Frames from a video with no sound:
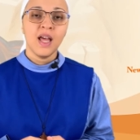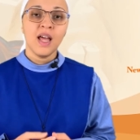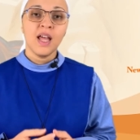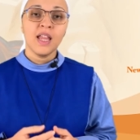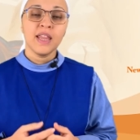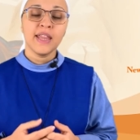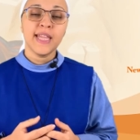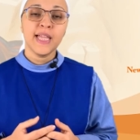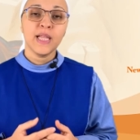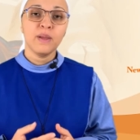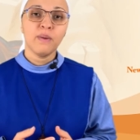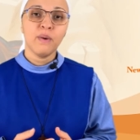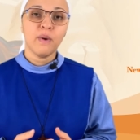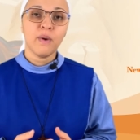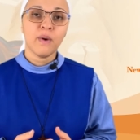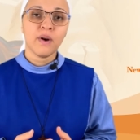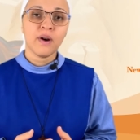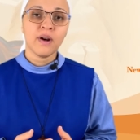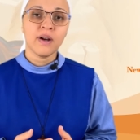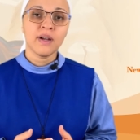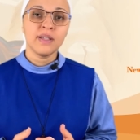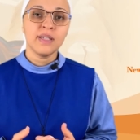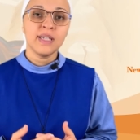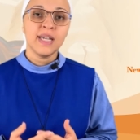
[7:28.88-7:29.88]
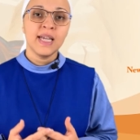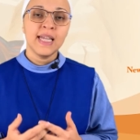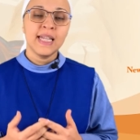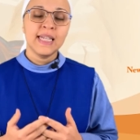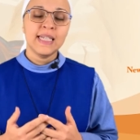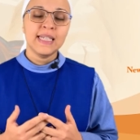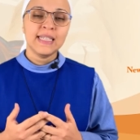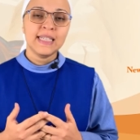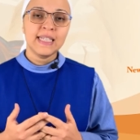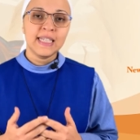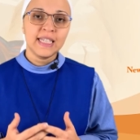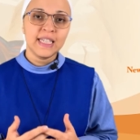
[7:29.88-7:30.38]
The Lord
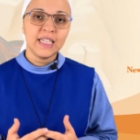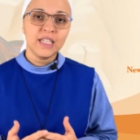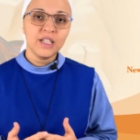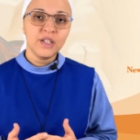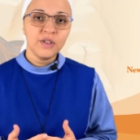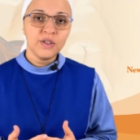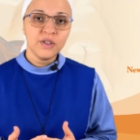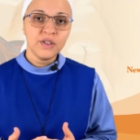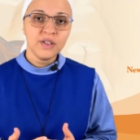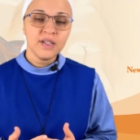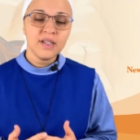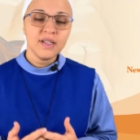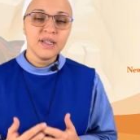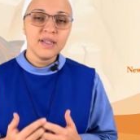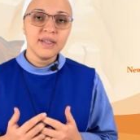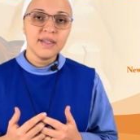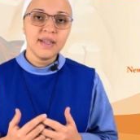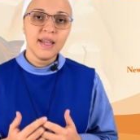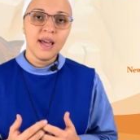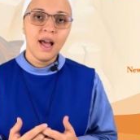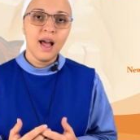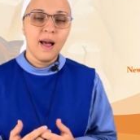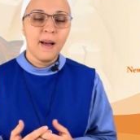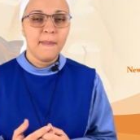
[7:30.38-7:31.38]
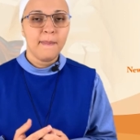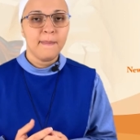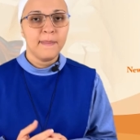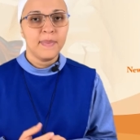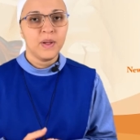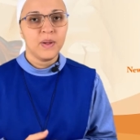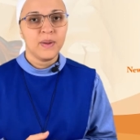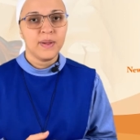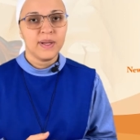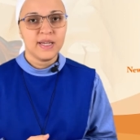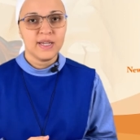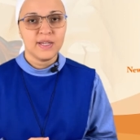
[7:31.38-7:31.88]
teaches the
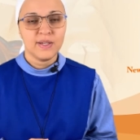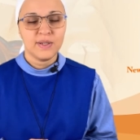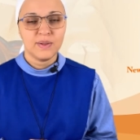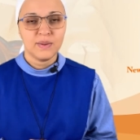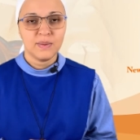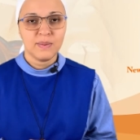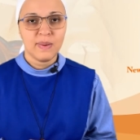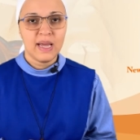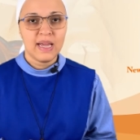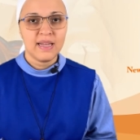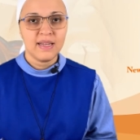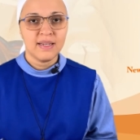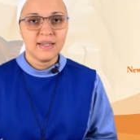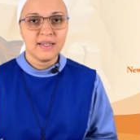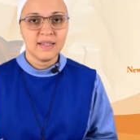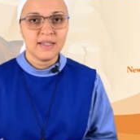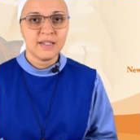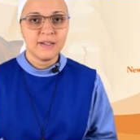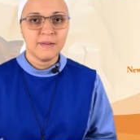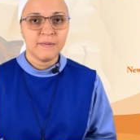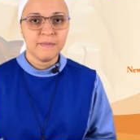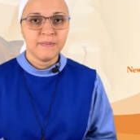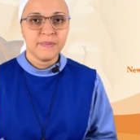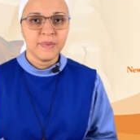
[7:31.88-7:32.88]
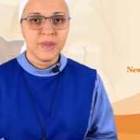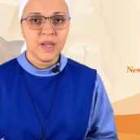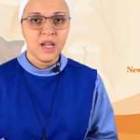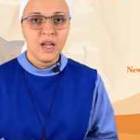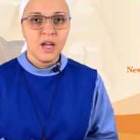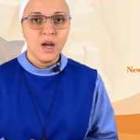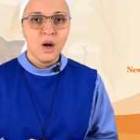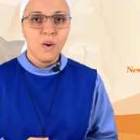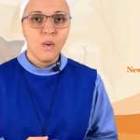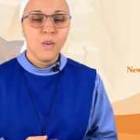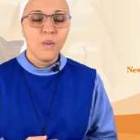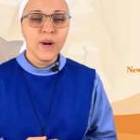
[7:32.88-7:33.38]
humble his ways.
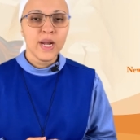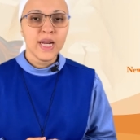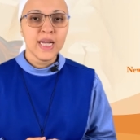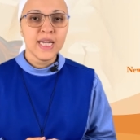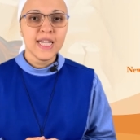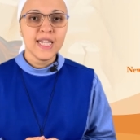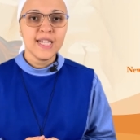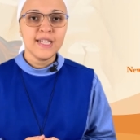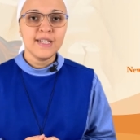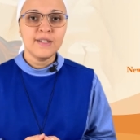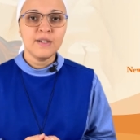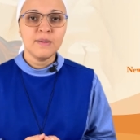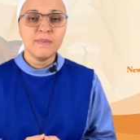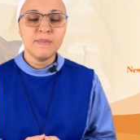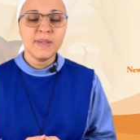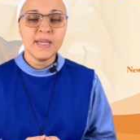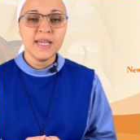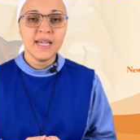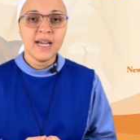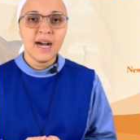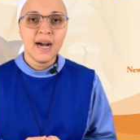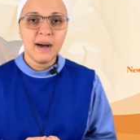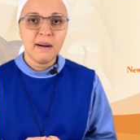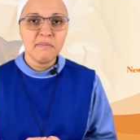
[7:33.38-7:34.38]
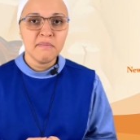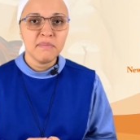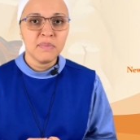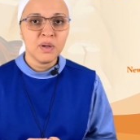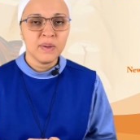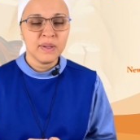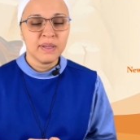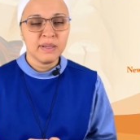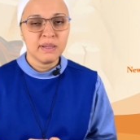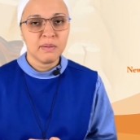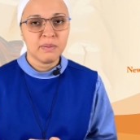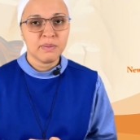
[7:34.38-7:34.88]
We need to be humble
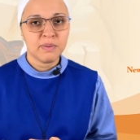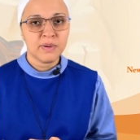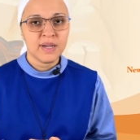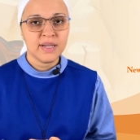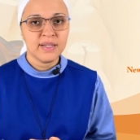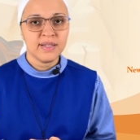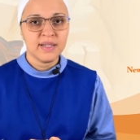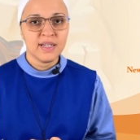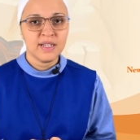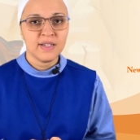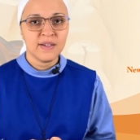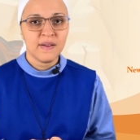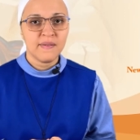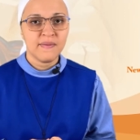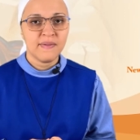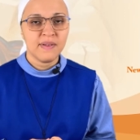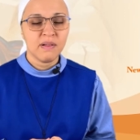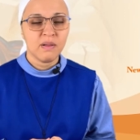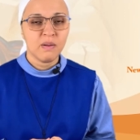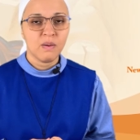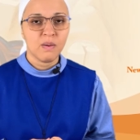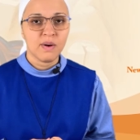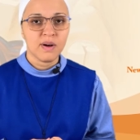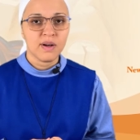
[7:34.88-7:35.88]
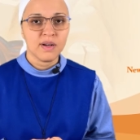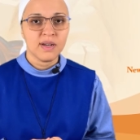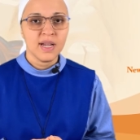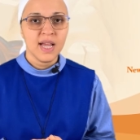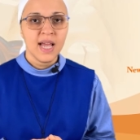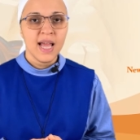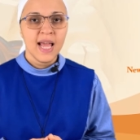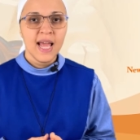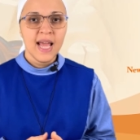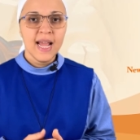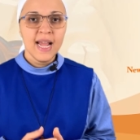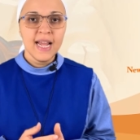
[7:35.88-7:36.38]
in the presence of the Lord.
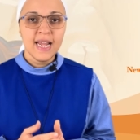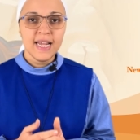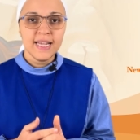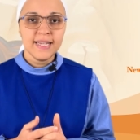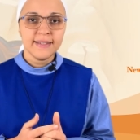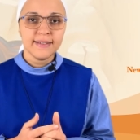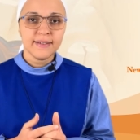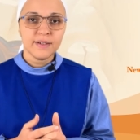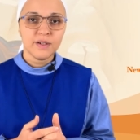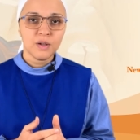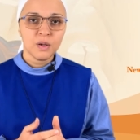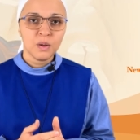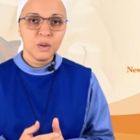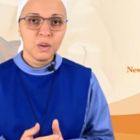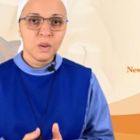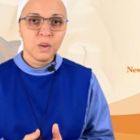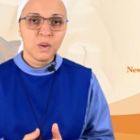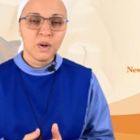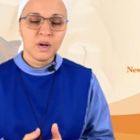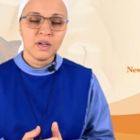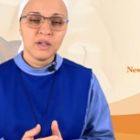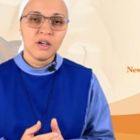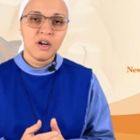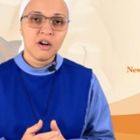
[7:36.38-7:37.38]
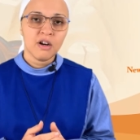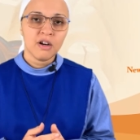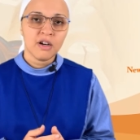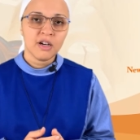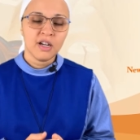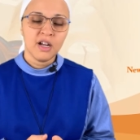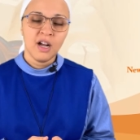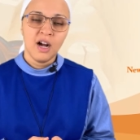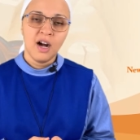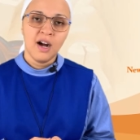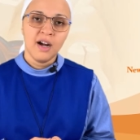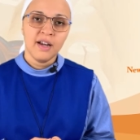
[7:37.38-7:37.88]
He's our Lord, our
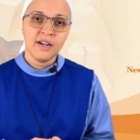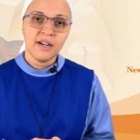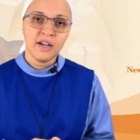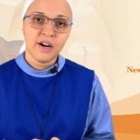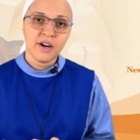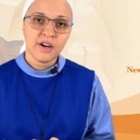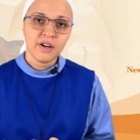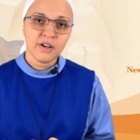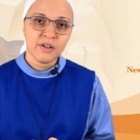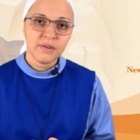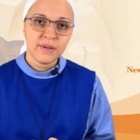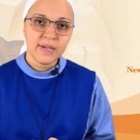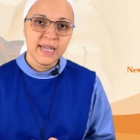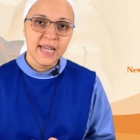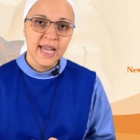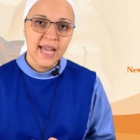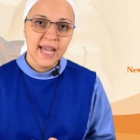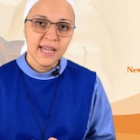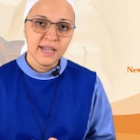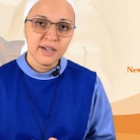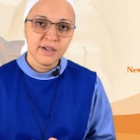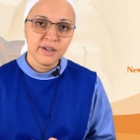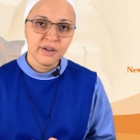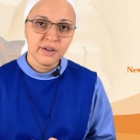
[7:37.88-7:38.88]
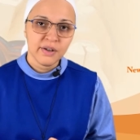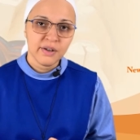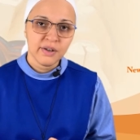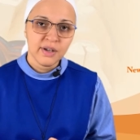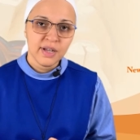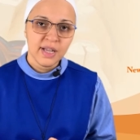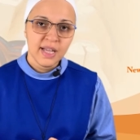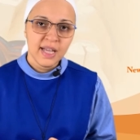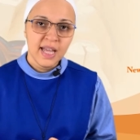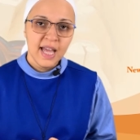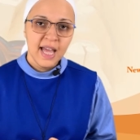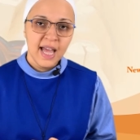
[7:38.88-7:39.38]
God, our Creator.
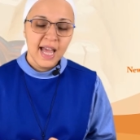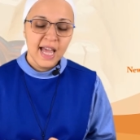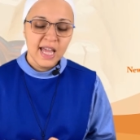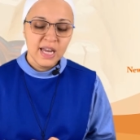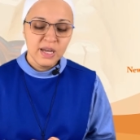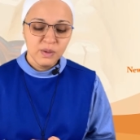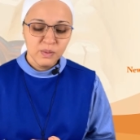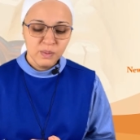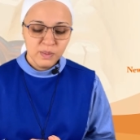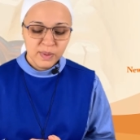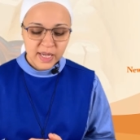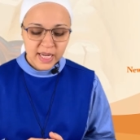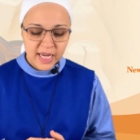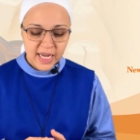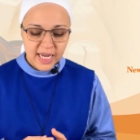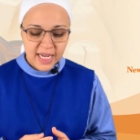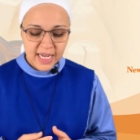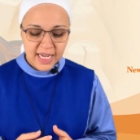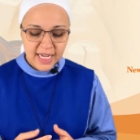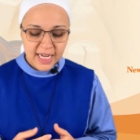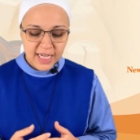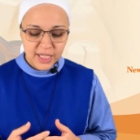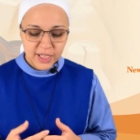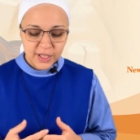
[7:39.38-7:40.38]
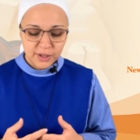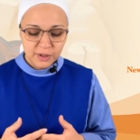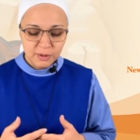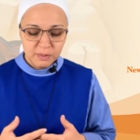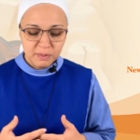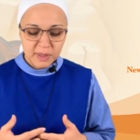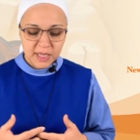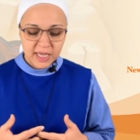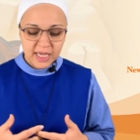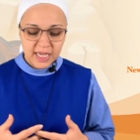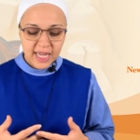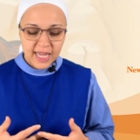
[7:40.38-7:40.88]
And we need to
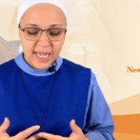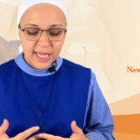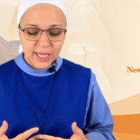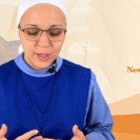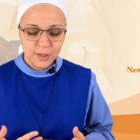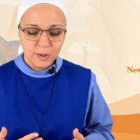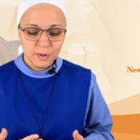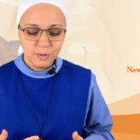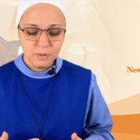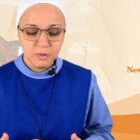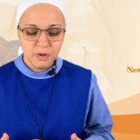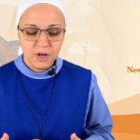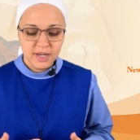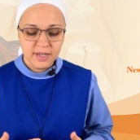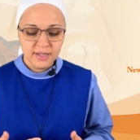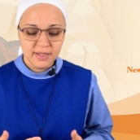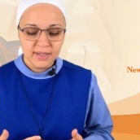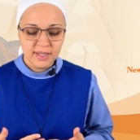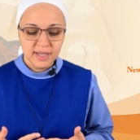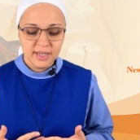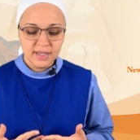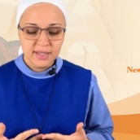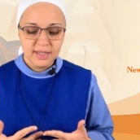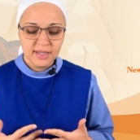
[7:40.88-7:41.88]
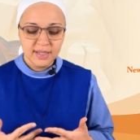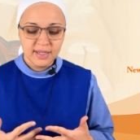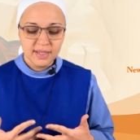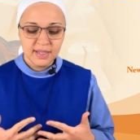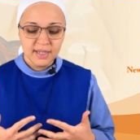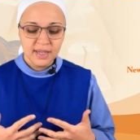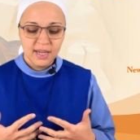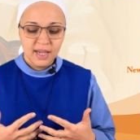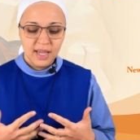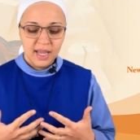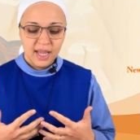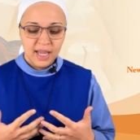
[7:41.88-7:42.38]
be in his presence
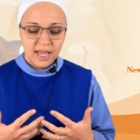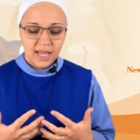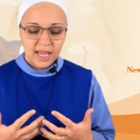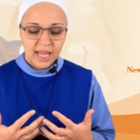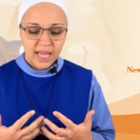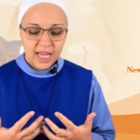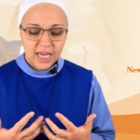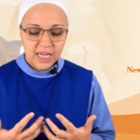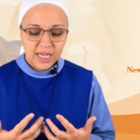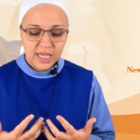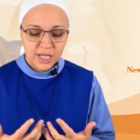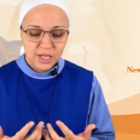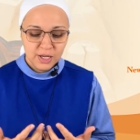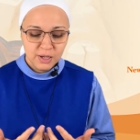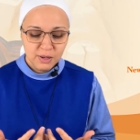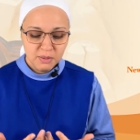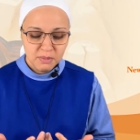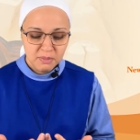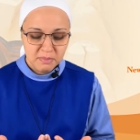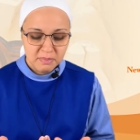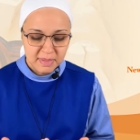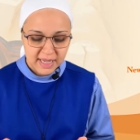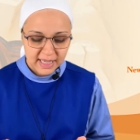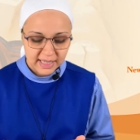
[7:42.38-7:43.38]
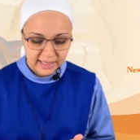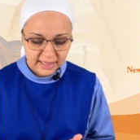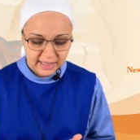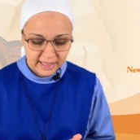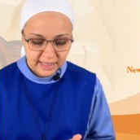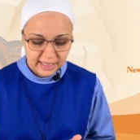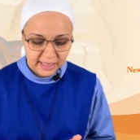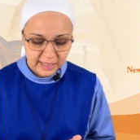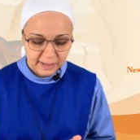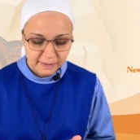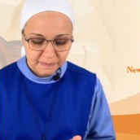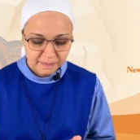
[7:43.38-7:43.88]
in
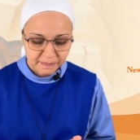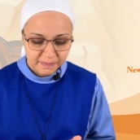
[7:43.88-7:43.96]
humility.